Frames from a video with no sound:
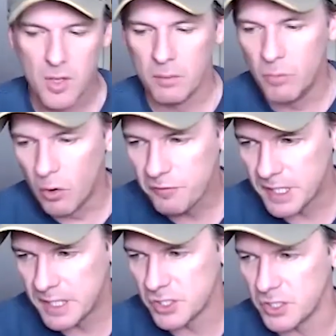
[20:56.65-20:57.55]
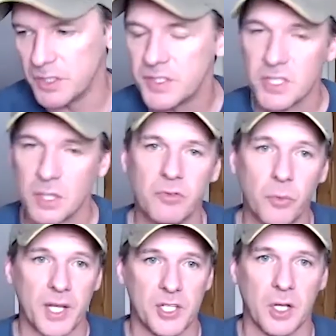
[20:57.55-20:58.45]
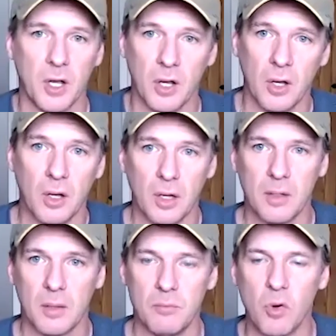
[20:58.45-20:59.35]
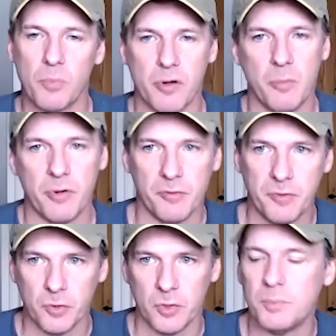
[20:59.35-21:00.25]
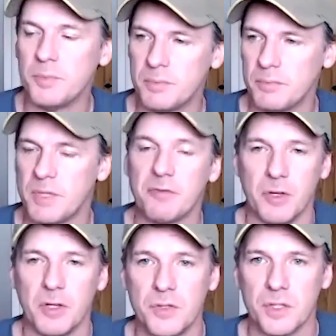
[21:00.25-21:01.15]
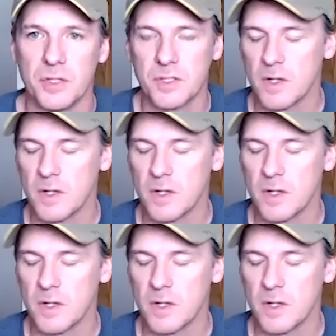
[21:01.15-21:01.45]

more features, some of which are more appropriate for different users.